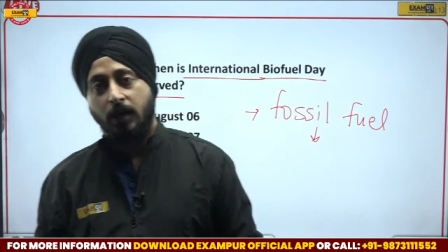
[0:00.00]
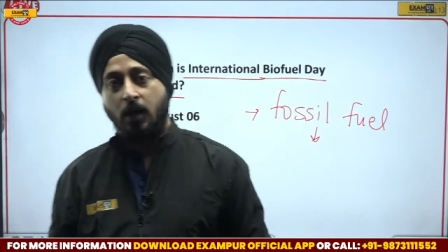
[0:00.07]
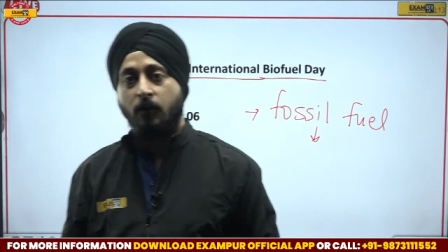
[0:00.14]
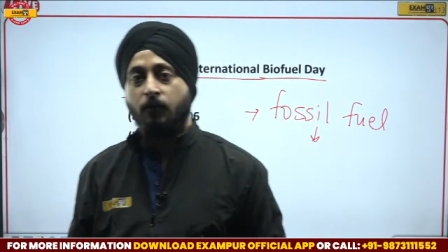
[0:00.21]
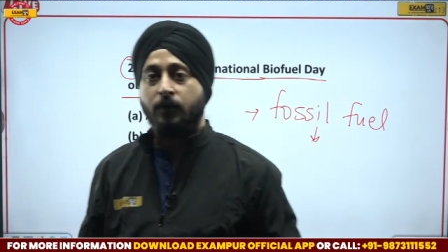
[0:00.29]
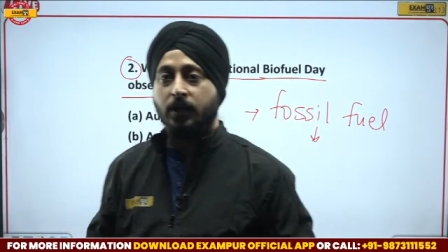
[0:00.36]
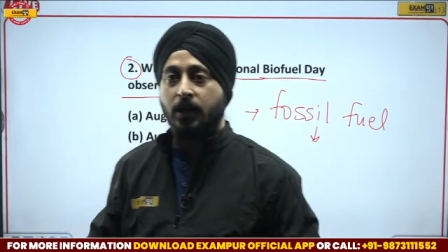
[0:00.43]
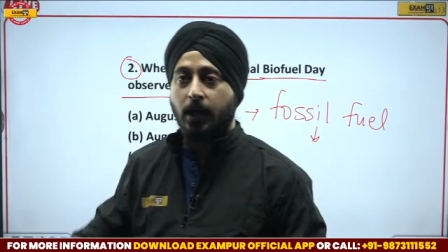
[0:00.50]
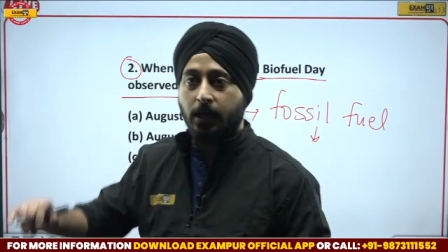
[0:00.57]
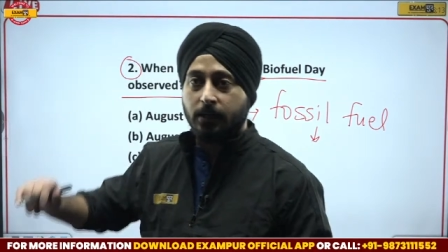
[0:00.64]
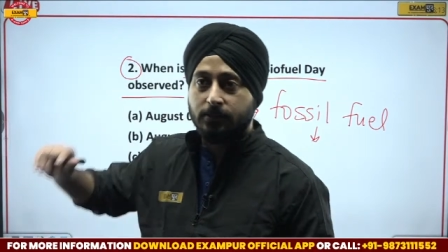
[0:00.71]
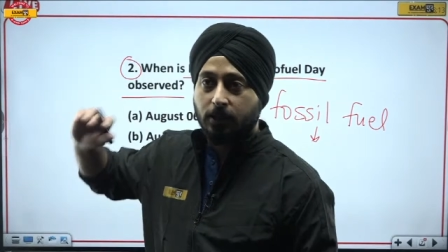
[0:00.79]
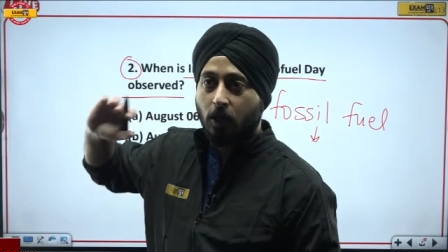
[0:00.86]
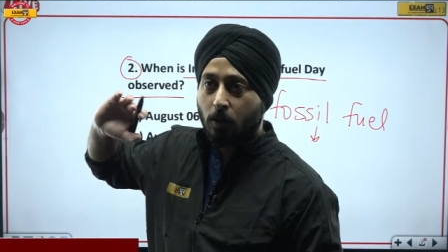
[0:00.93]
now we
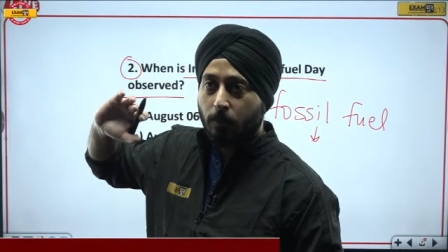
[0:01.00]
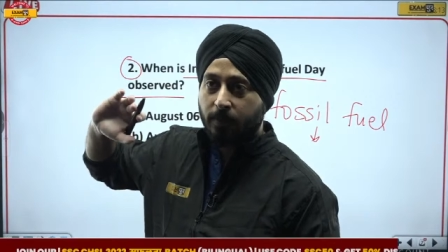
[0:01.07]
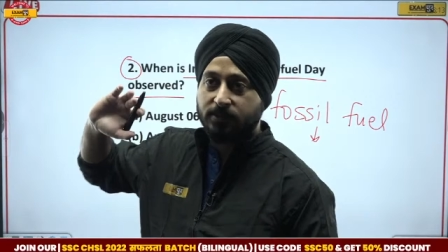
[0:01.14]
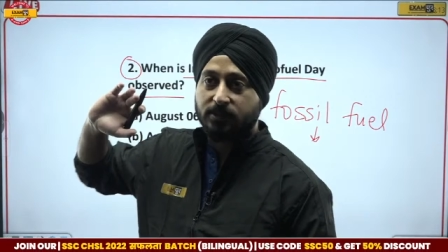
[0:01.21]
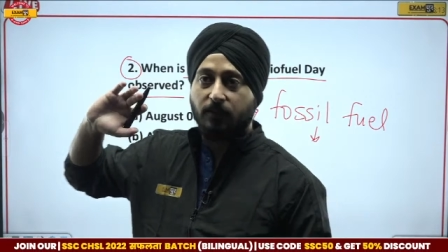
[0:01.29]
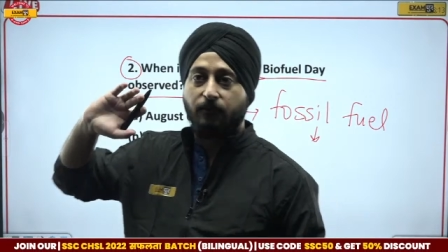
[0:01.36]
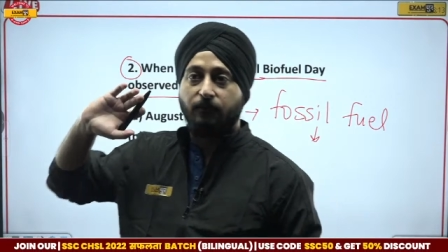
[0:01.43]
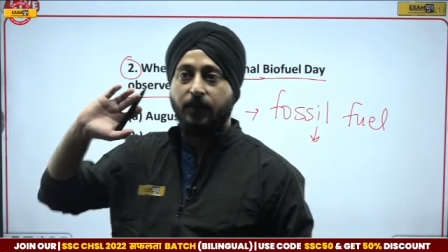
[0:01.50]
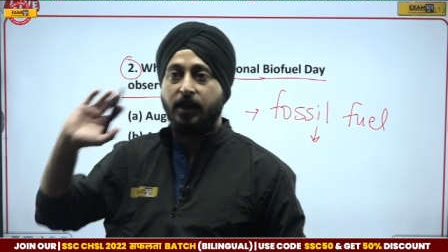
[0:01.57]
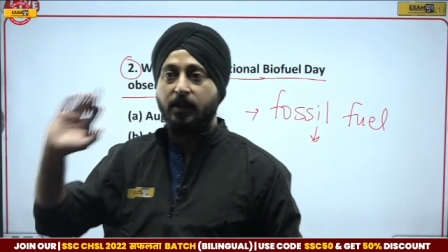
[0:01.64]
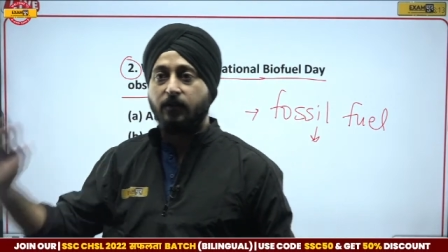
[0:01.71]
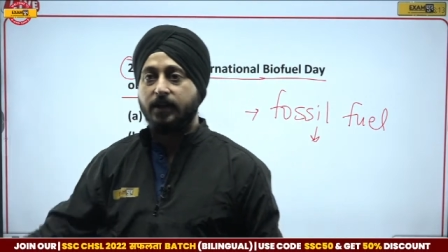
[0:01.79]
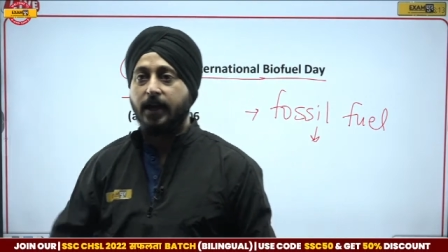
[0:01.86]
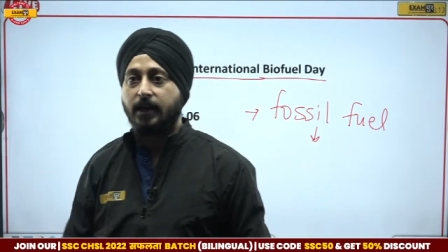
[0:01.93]
are the governments are very
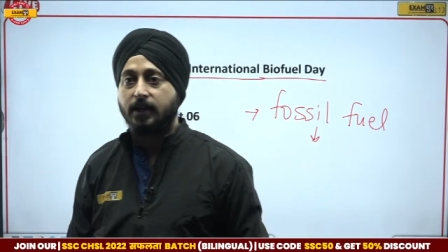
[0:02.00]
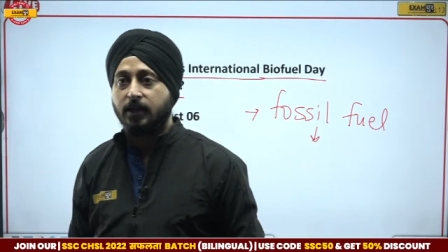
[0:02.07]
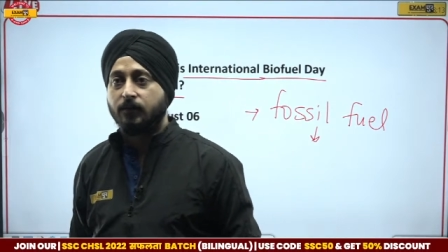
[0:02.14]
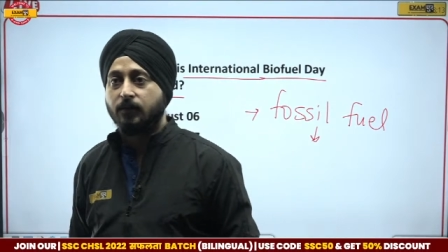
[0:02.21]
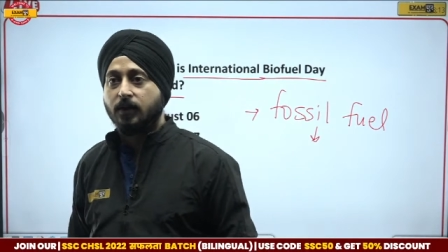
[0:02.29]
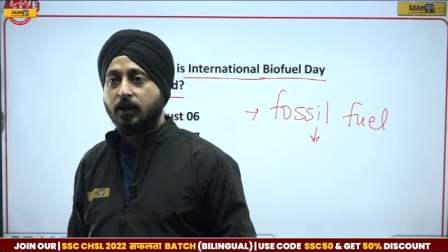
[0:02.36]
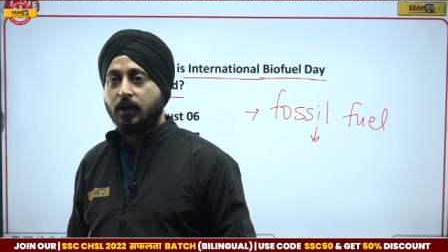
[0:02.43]
very active